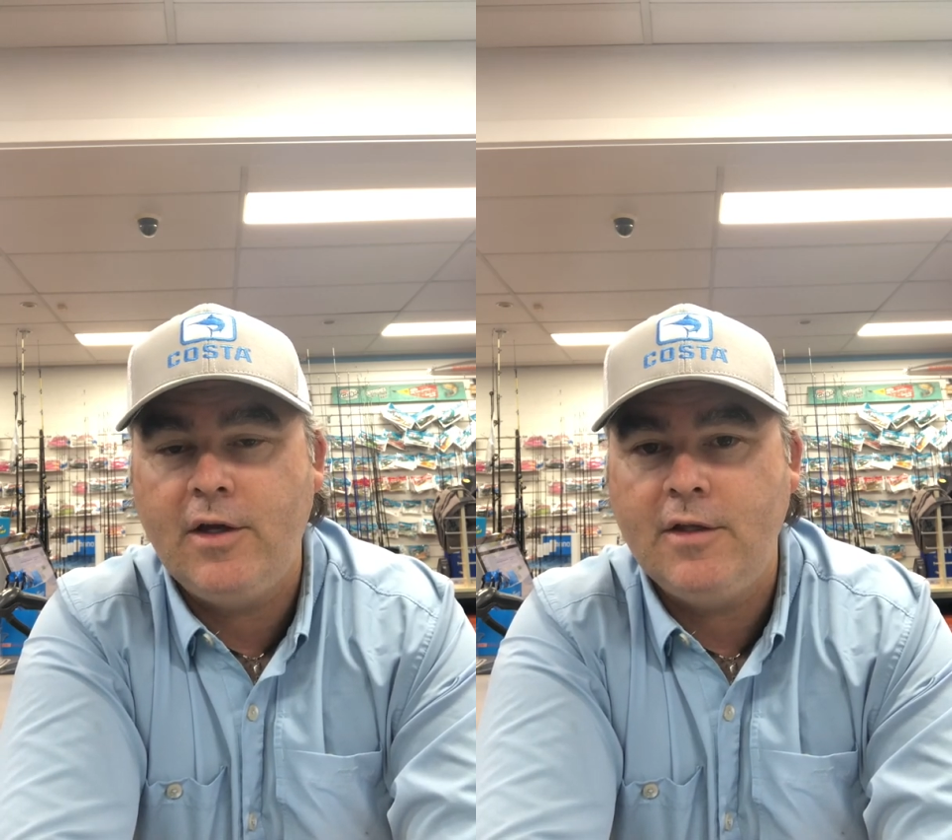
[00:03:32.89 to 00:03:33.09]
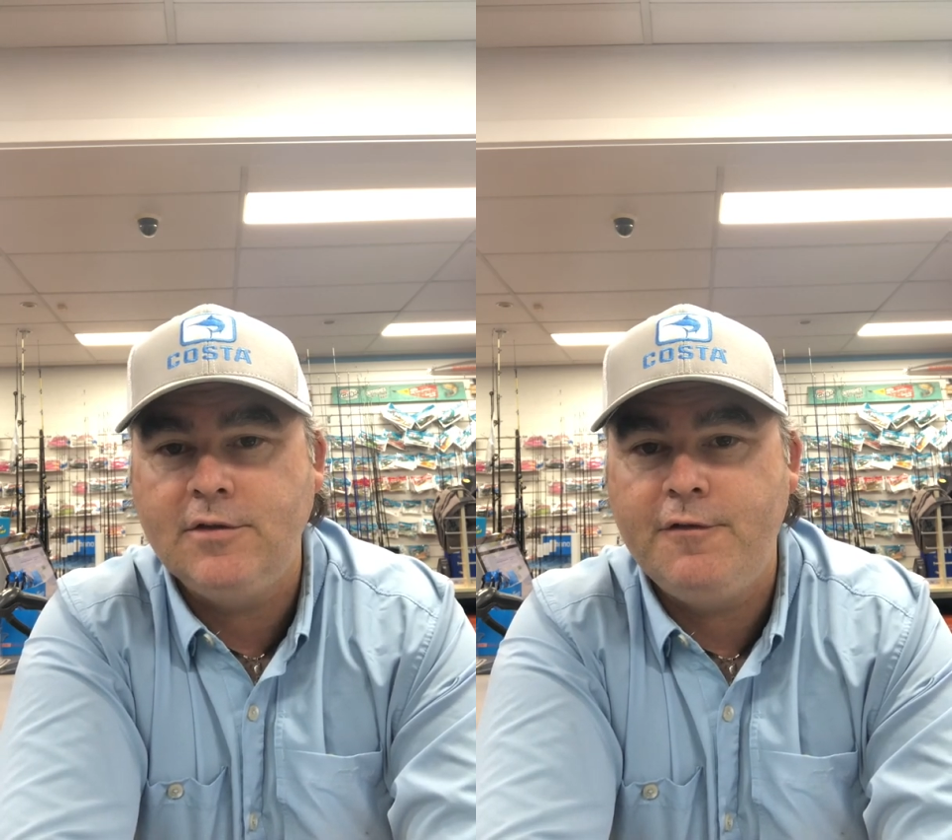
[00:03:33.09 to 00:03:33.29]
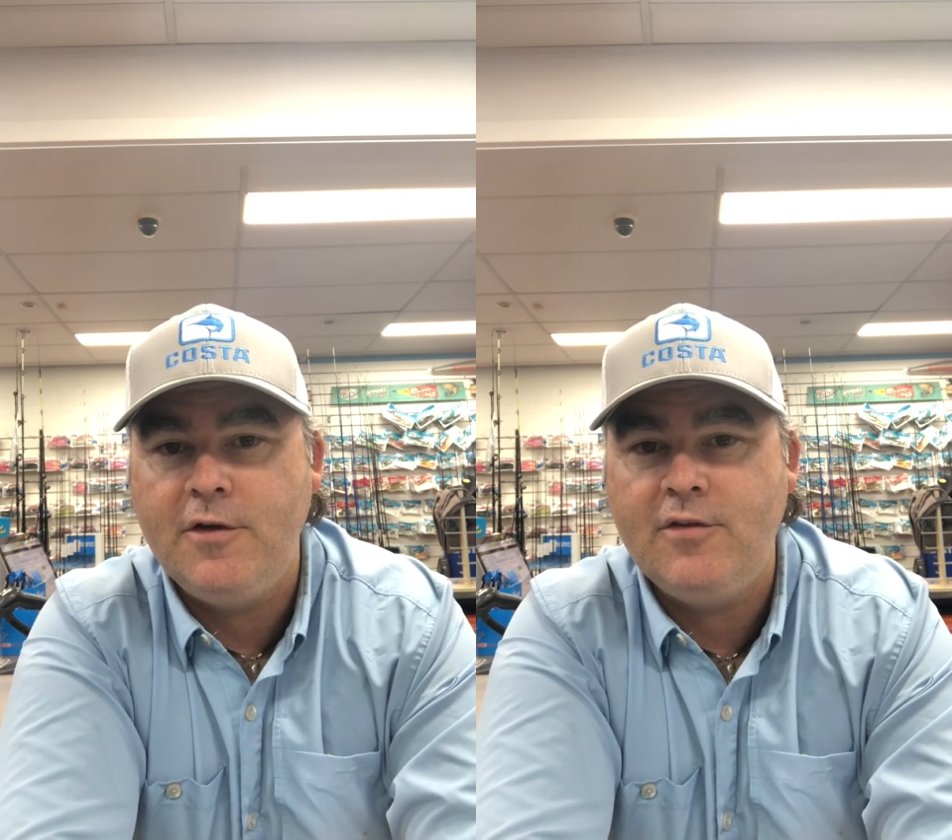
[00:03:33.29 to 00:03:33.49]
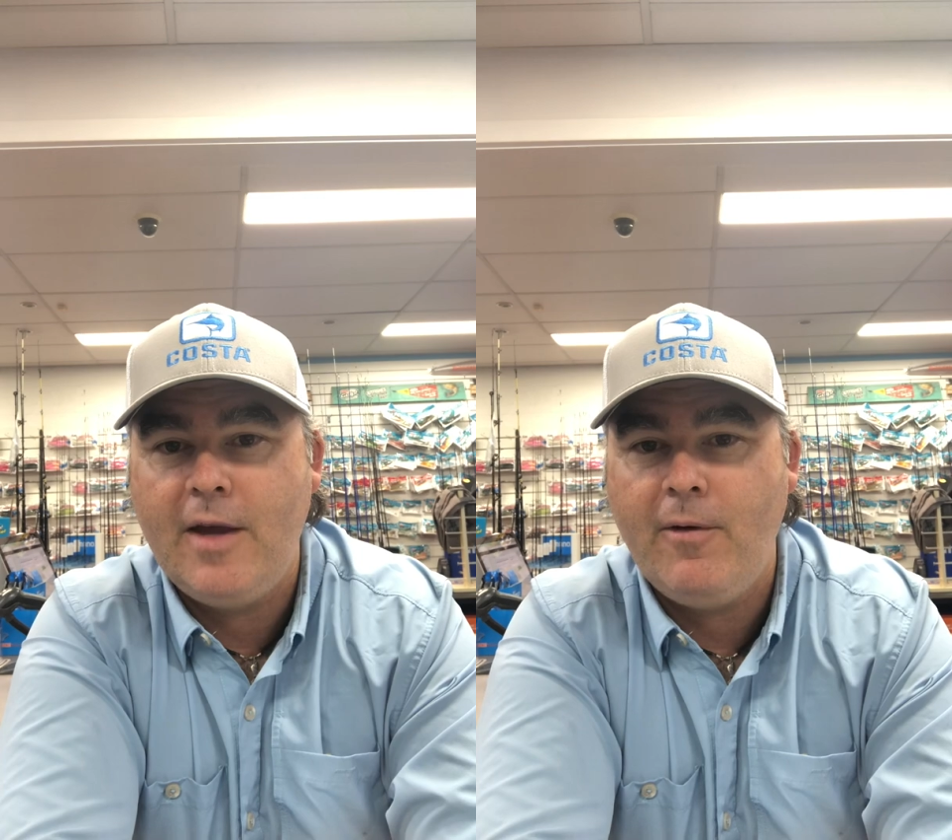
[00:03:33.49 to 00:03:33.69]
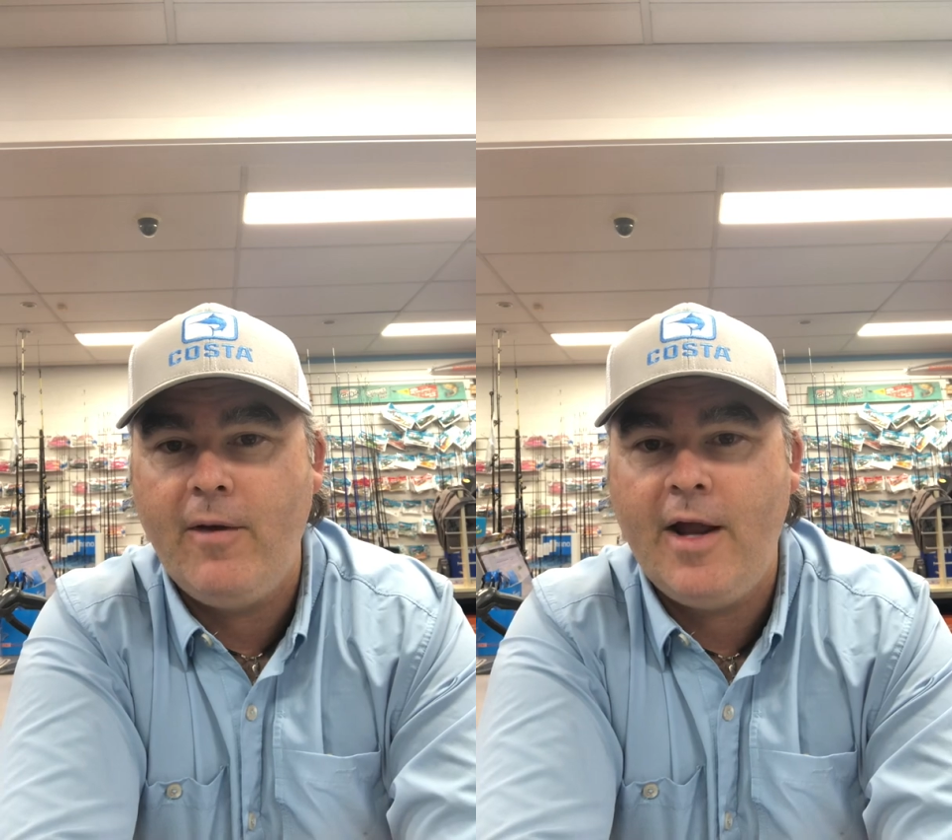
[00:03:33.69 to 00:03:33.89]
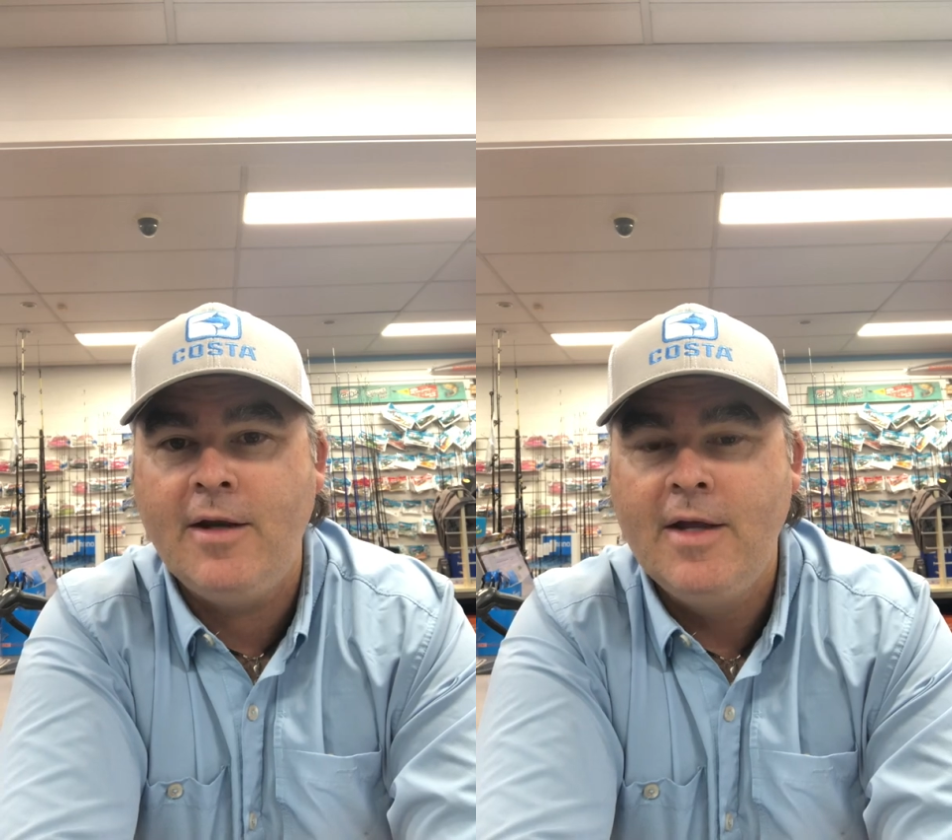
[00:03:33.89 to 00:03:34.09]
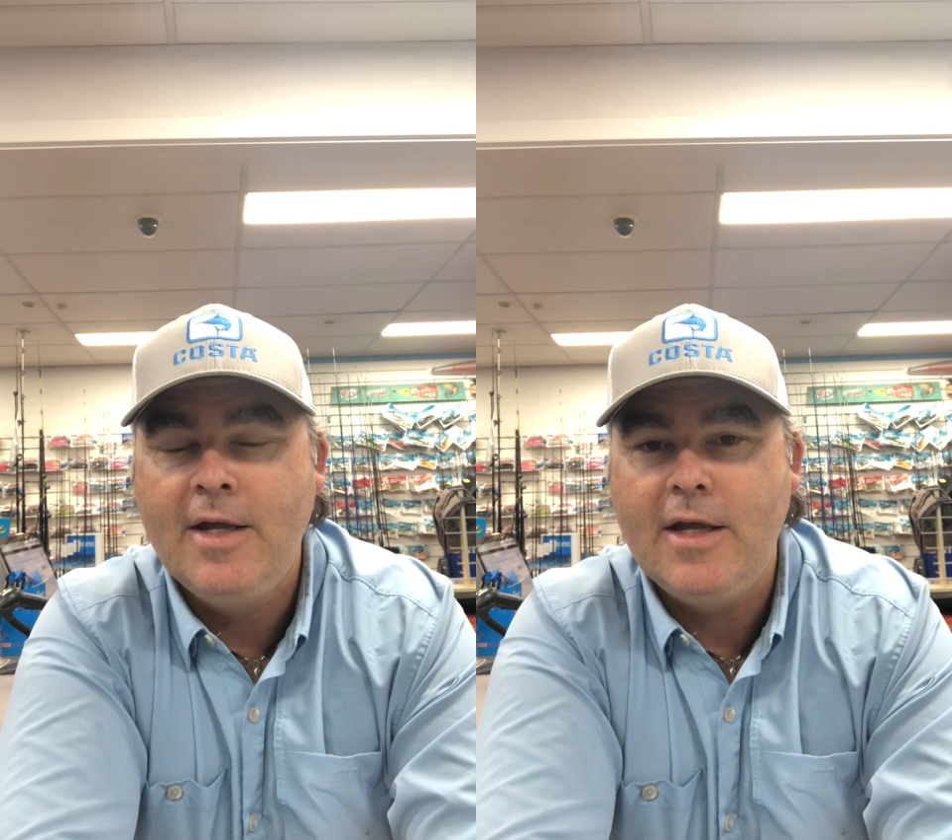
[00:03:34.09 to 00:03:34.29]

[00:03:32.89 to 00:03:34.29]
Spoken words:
so there's a few salmon around,